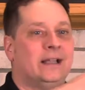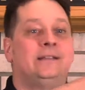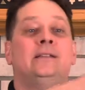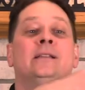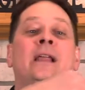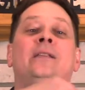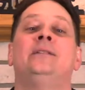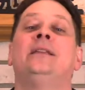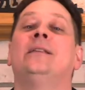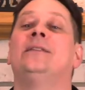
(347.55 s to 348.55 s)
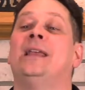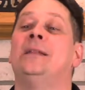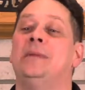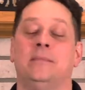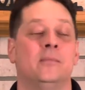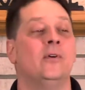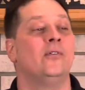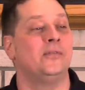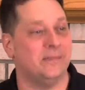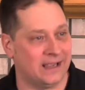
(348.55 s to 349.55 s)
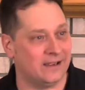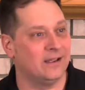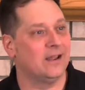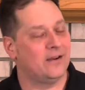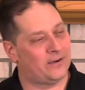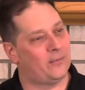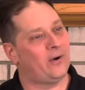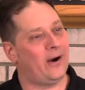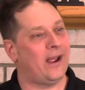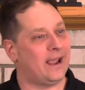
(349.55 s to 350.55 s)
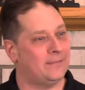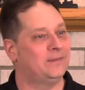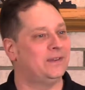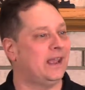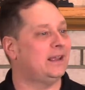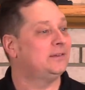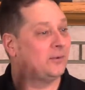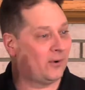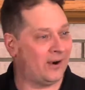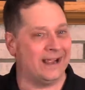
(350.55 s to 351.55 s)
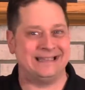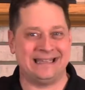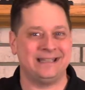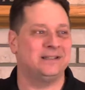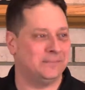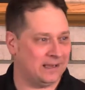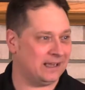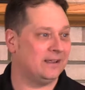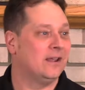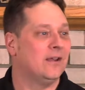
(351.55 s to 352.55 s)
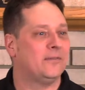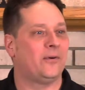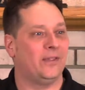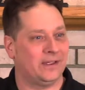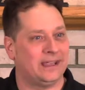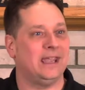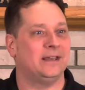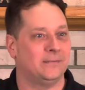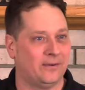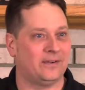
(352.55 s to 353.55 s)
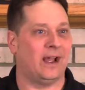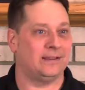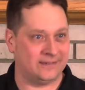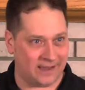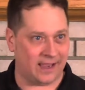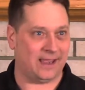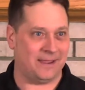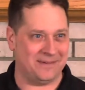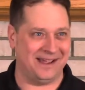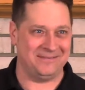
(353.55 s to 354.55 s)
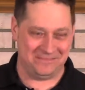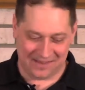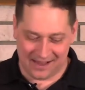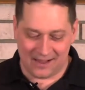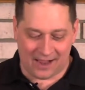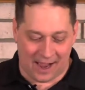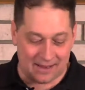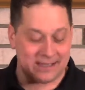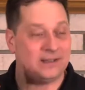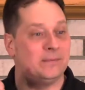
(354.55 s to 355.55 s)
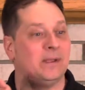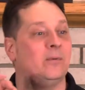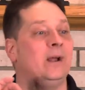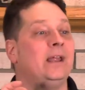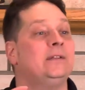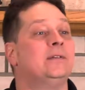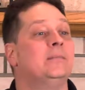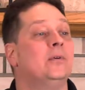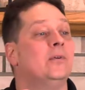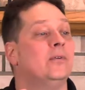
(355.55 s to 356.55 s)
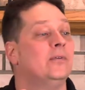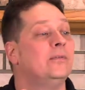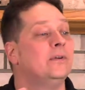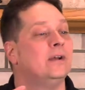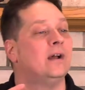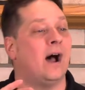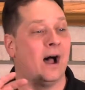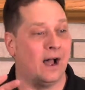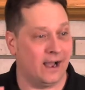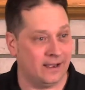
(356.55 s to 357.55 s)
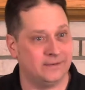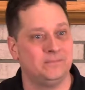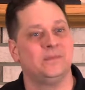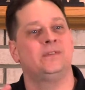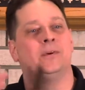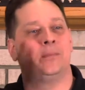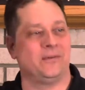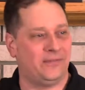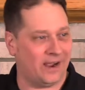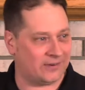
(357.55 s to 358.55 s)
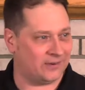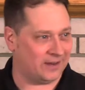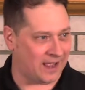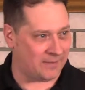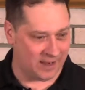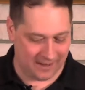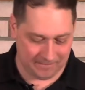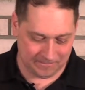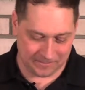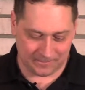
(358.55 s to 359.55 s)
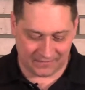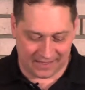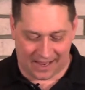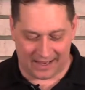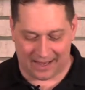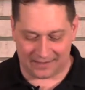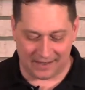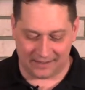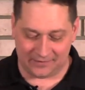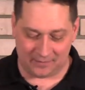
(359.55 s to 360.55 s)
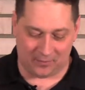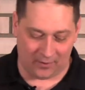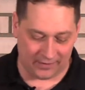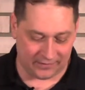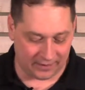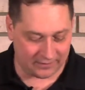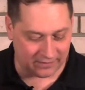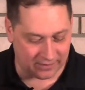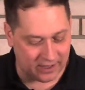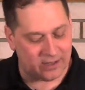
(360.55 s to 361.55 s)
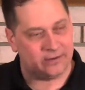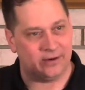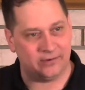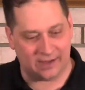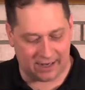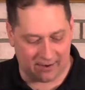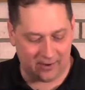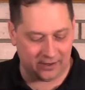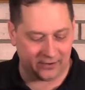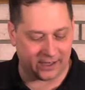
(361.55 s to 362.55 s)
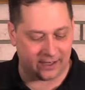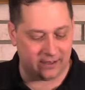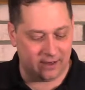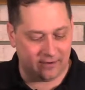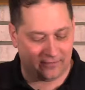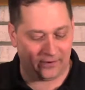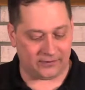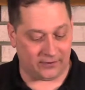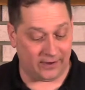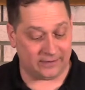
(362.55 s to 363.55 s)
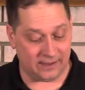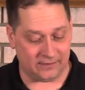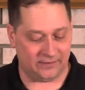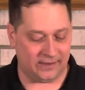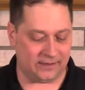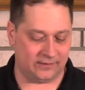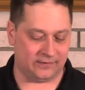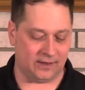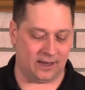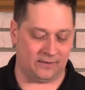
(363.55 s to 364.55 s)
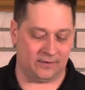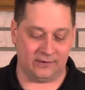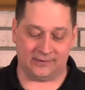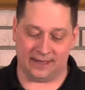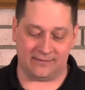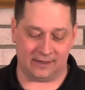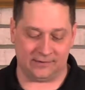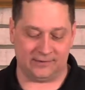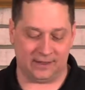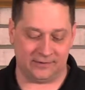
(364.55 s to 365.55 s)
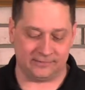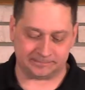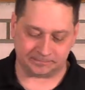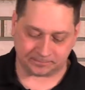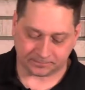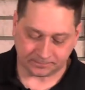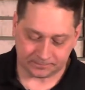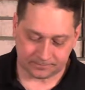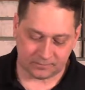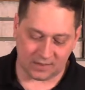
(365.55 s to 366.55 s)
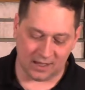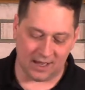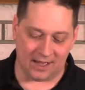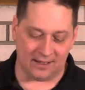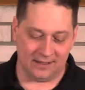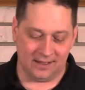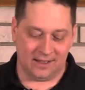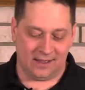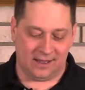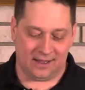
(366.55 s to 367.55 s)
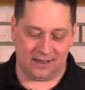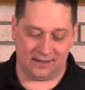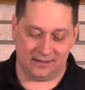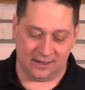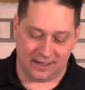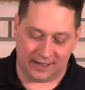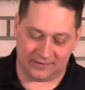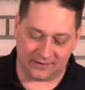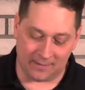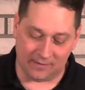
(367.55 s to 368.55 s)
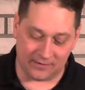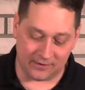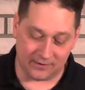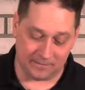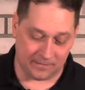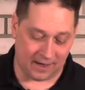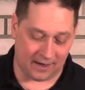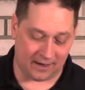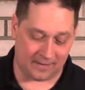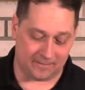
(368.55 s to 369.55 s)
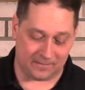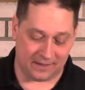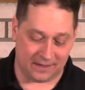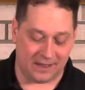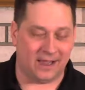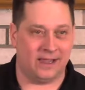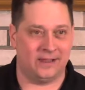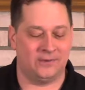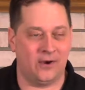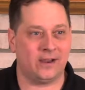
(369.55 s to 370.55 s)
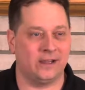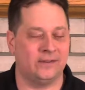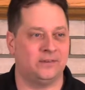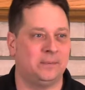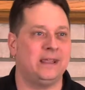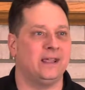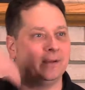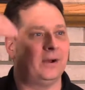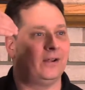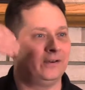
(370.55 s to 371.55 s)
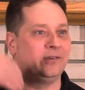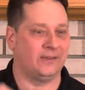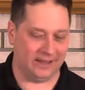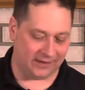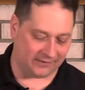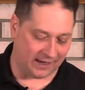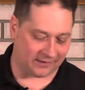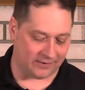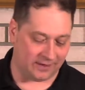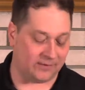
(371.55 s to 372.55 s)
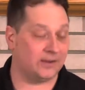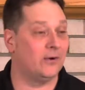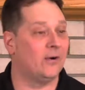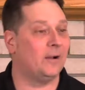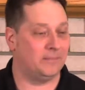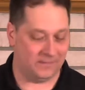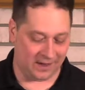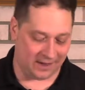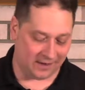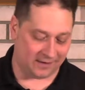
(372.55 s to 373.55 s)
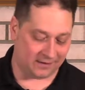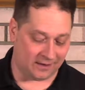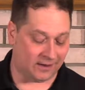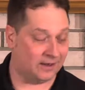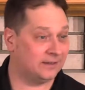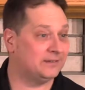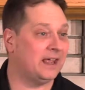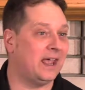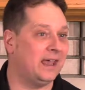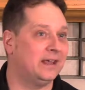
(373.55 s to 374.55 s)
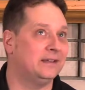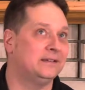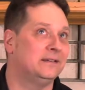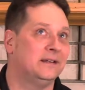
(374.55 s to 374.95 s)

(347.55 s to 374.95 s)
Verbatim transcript: let, let Jesus in me move me from where I am today to where I need to be for the kingdom of God's sake? Amen. I need to be willing to move on to perfection. Amen. I, I think it's important to, to, to understand that. I want to look at 1 Corinthians 6, uh, verse 11. It says, uh, uh, and some of you, um, it talk, it's speaking about, there's a list actually, if you go up uh, uh, 10,